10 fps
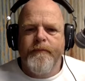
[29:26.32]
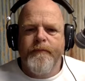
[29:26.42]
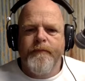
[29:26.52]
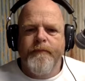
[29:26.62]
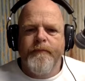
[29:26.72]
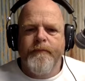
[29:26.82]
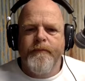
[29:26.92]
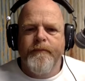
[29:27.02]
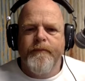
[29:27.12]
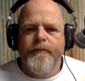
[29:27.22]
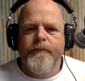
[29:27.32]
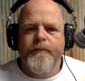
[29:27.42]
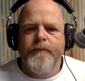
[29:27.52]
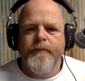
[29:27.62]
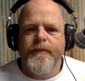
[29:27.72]

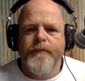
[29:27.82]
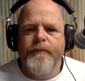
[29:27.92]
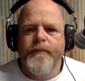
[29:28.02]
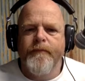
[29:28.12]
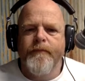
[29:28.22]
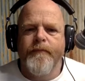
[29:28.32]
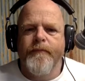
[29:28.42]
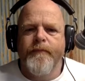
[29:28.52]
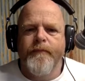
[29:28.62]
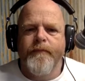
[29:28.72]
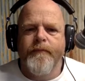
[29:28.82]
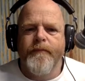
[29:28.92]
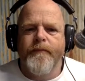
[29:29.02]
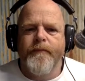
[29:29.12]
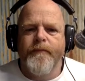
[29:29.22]

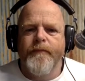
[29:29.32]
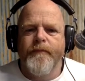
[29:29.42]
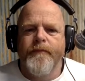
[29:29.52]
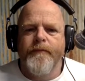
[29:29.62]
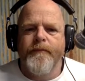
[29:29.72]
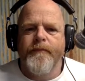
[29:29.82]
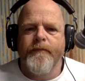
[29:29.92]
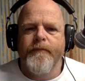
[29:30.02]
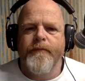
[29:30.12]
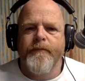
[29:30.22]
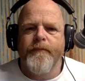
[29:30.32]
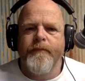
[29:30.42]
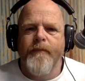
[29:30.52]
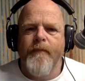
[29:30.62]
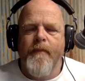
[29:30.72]

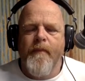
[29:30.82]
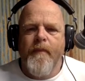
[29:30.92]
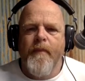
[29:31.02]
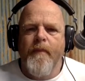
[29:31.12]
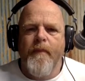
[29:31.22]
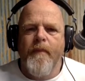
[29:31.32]
No words are spoken by the person on screen.